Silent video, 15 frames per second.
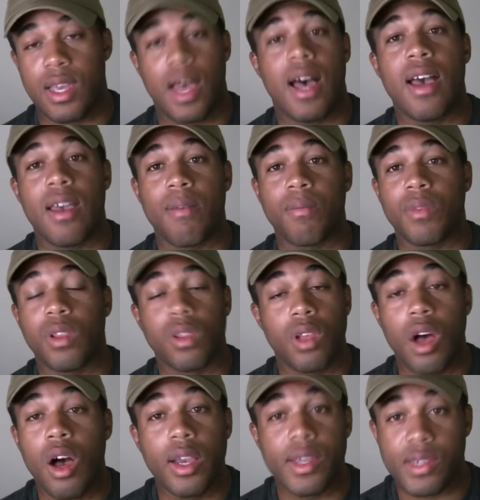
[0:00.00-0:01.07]
time, the
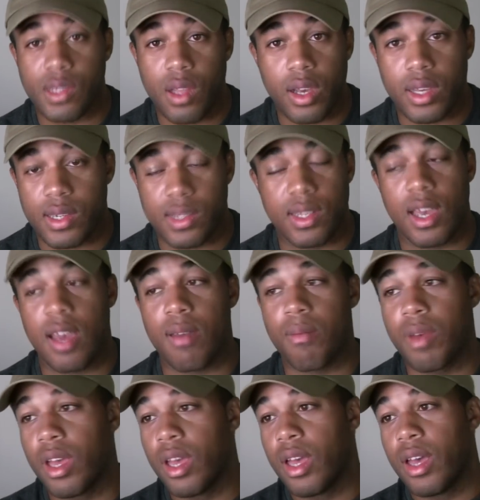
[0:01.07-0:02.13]
longest time.